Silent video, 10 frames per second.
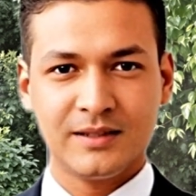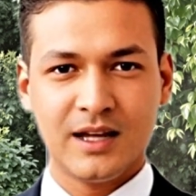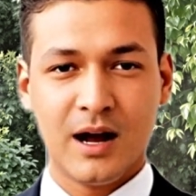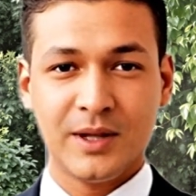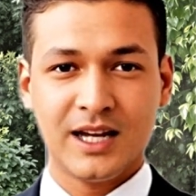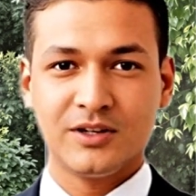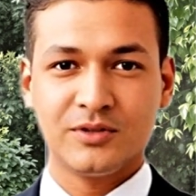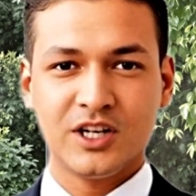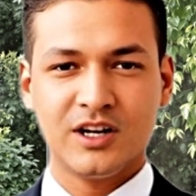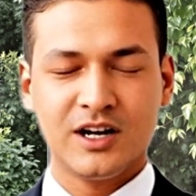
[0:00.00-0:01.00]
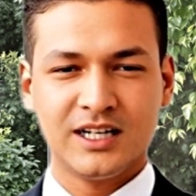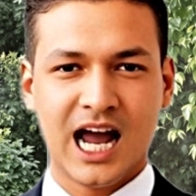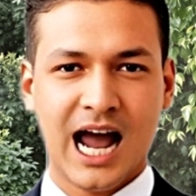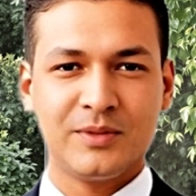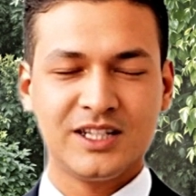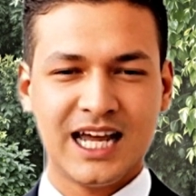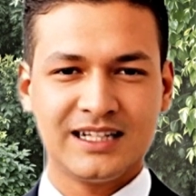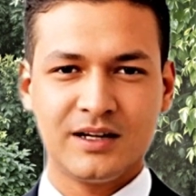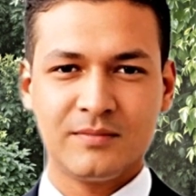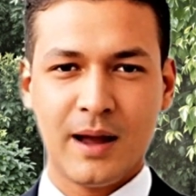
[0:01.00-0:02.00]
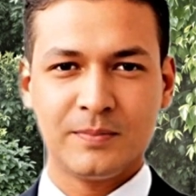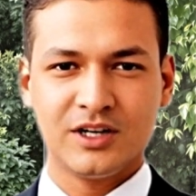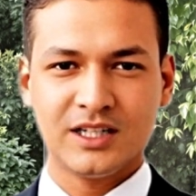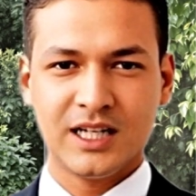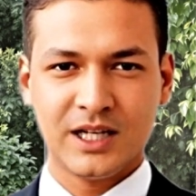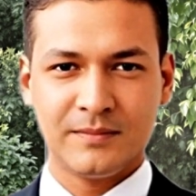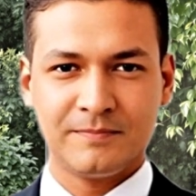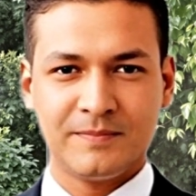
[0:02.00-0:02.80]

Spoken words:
A big clue here is high potassium hyperkalemia.